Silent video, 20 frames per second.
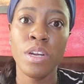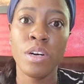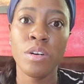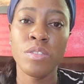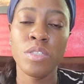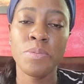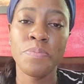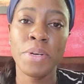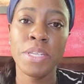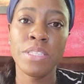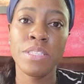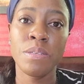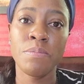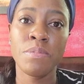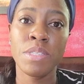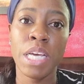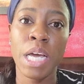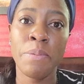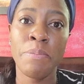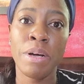spend some
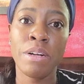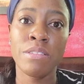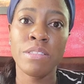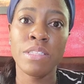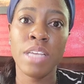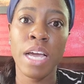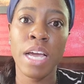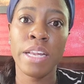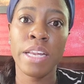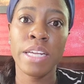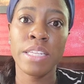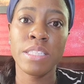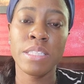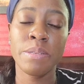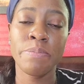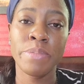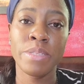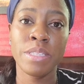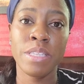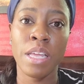time outside, get
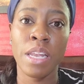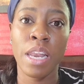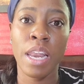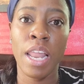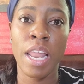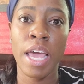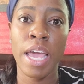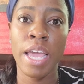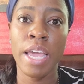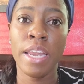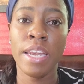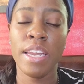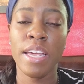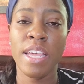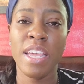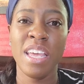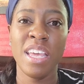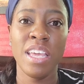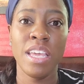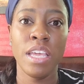some sunlight,
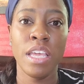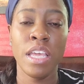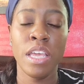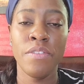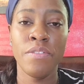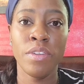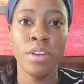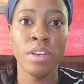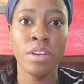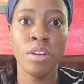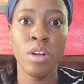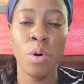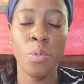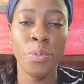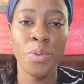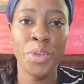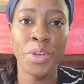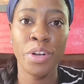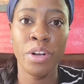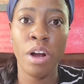even go
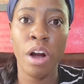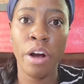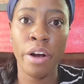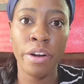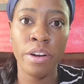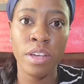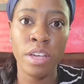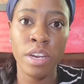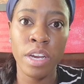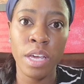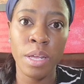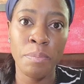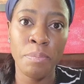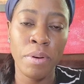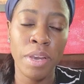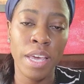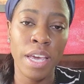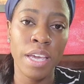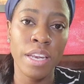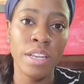in your garden and
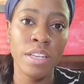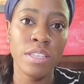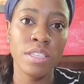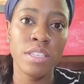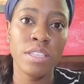plant